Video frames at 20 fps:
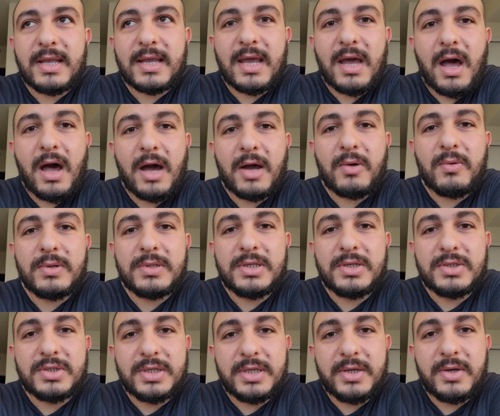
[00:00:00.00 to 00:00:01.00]
like an Acqua
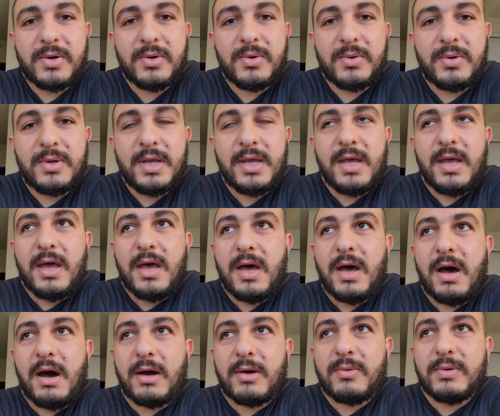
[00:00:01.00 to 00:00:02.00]
di Gio.
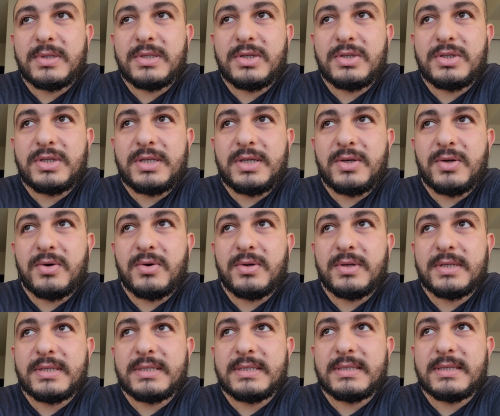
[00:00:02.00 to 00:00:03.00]
Acqua di Gio
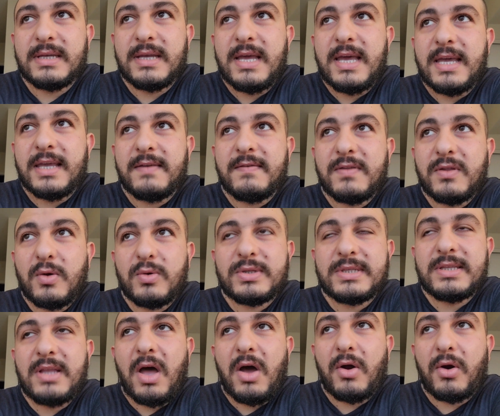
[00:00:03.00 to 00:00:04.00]
is, even though
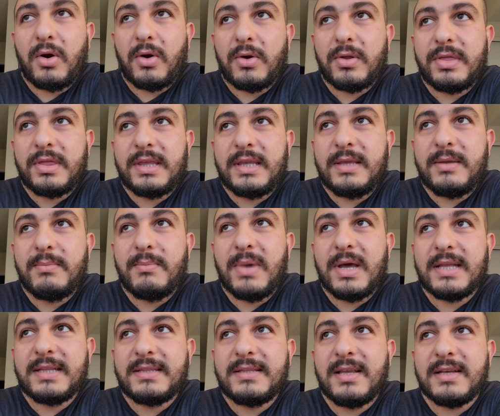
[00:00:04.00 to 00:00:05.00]
it's not earthy,
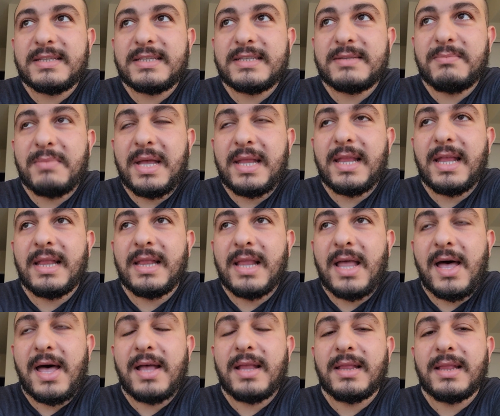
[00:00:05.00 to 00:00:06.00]
but it does smell a
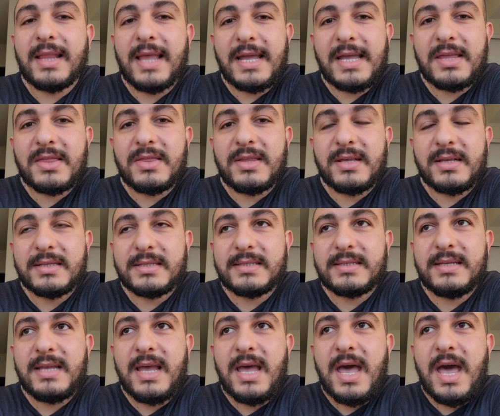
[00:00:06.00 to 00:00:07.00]
lot like
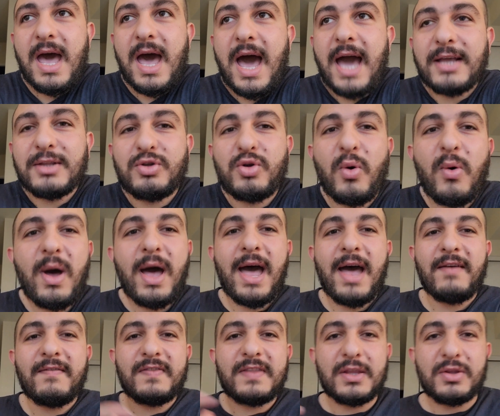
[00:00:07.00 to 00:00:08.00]
this. I don't
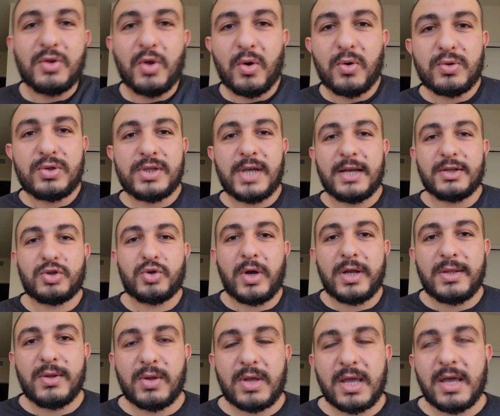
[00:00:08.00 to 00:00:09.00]
have the notes. I
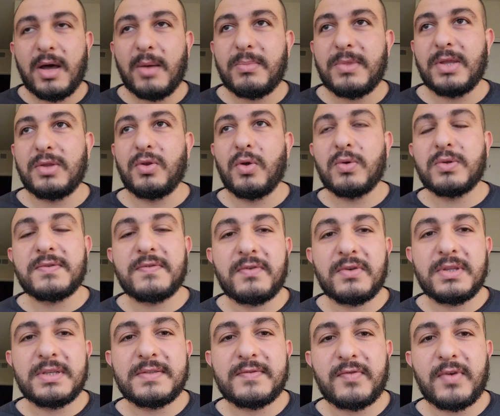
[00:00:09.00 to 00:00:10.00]
tried looking up the notes for
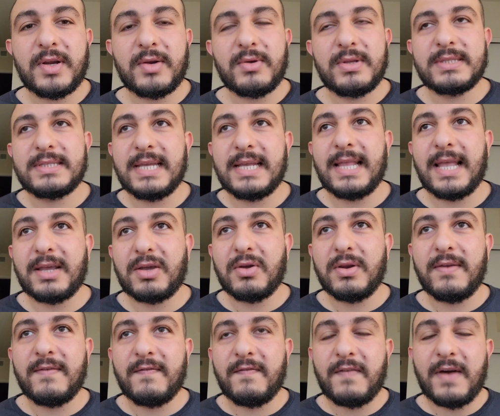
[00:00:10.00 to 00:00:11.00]
this fragrance and I
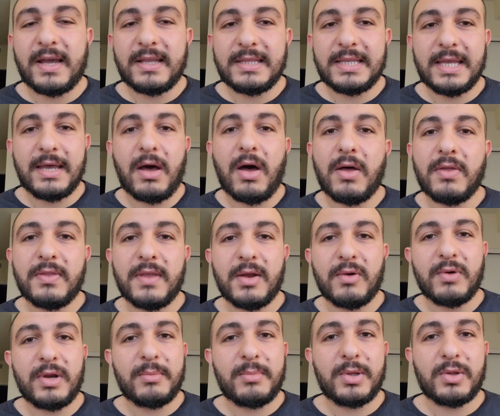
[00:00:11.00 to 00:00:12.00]
couldn't find it on the
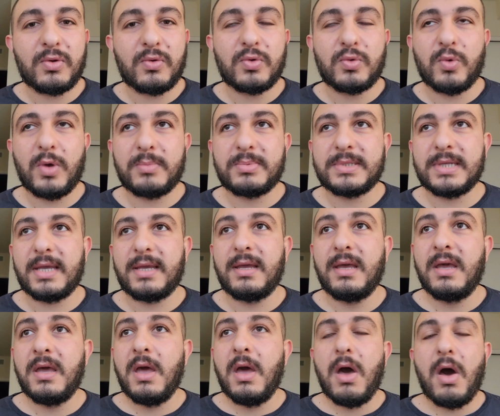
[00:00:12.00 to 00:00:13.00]
Arabian Oud website.
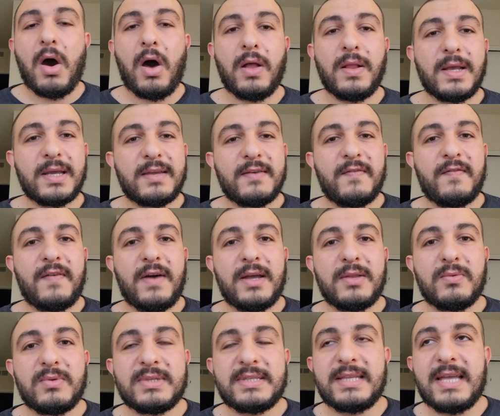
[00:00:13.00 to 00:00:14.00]
All I could
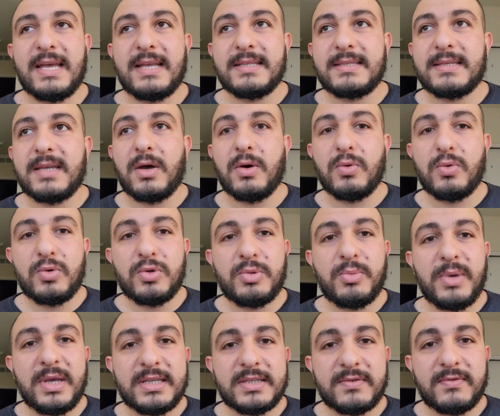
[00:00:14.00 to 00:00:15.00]
find was that it's a oud
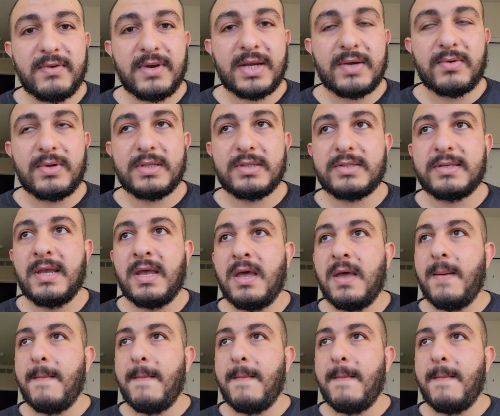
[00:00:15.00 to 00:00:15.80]
based fragrance,